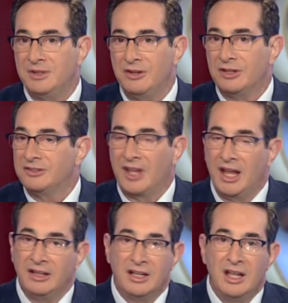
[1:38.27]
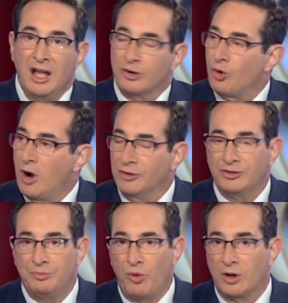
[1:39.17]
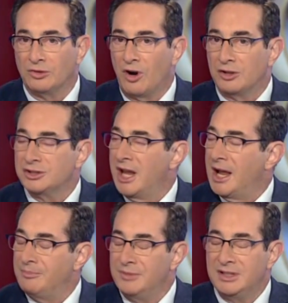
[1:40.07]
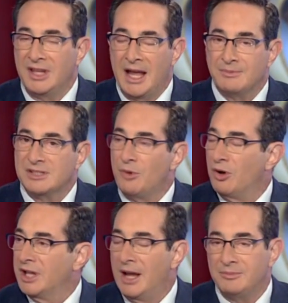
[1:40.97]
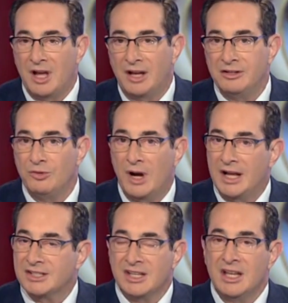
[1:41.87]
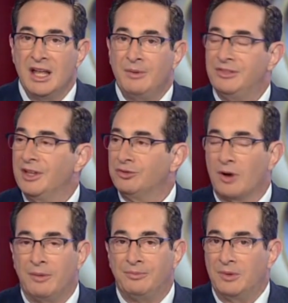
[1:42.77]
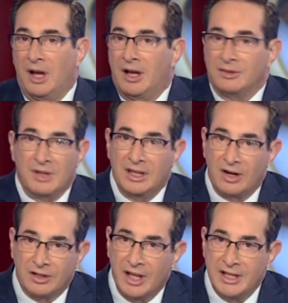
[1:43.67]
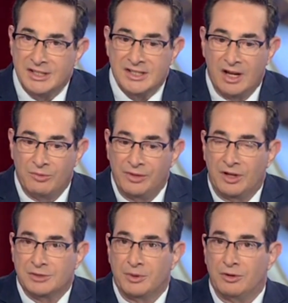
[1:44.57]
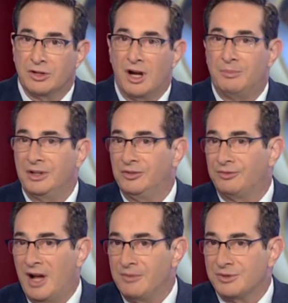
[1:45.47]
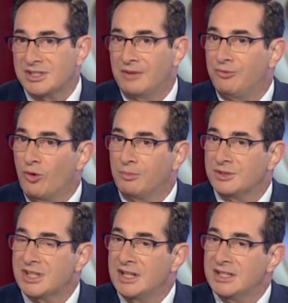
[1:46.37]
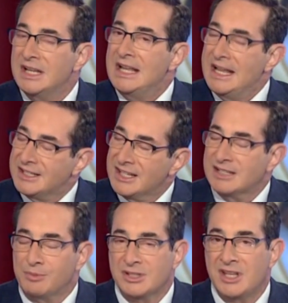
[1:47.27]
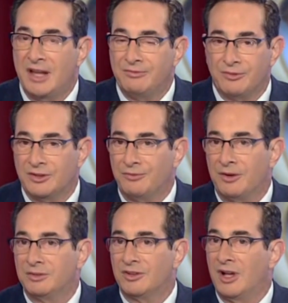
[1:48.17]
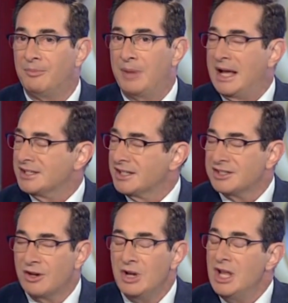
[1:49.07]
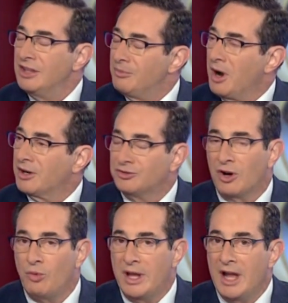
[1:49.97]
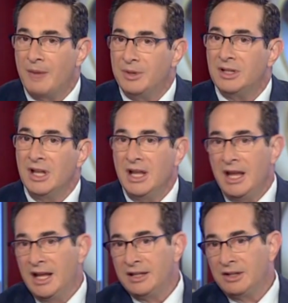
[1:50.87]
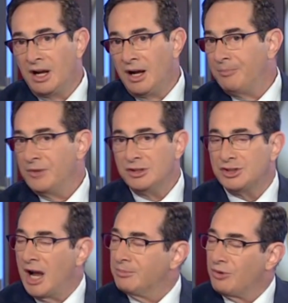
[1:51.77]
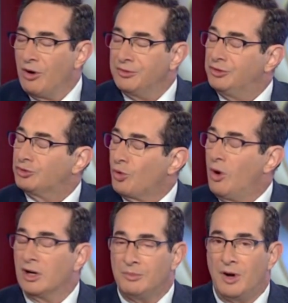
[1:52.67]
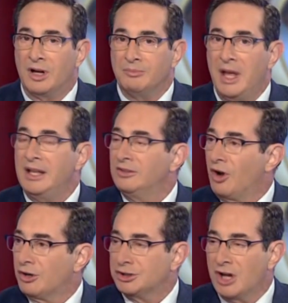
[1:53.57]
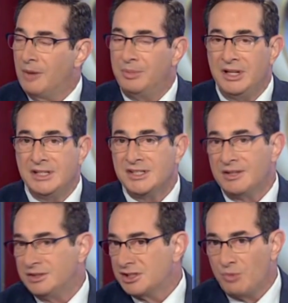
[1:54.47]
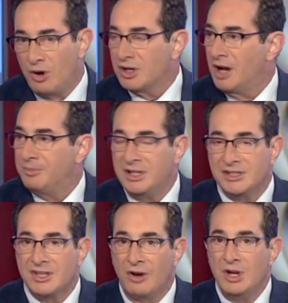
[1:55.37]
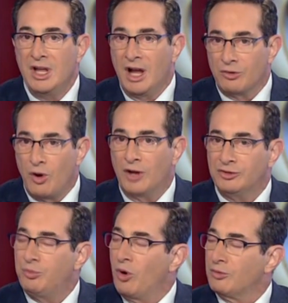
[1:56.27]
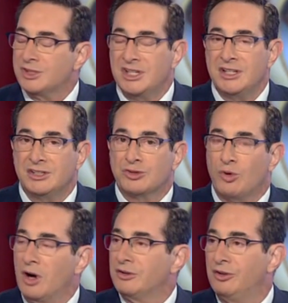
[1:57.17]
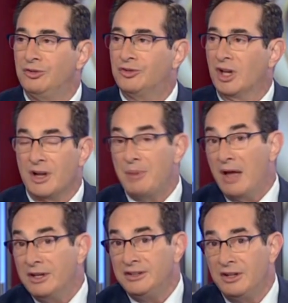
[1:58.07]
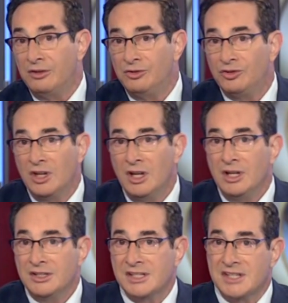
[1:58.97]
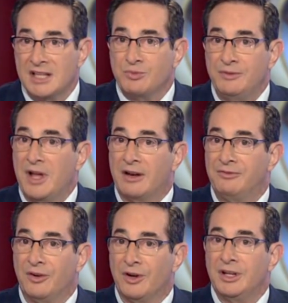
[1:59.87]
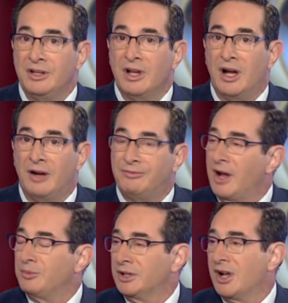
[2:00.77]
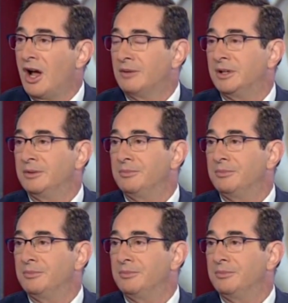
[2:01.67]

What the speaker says: I mean, year to date, across the board, large cap, mid cap, small cap, non-U.S. I mean, things are up, in our case, with entrepreneurial companies, 5%, 4%, and 6% for different basket. So the markets are way up, and job growth is strong among many large companies and small companies. So across the board, we're seeing strong news, compelling news that says we've got a very vibrant economy.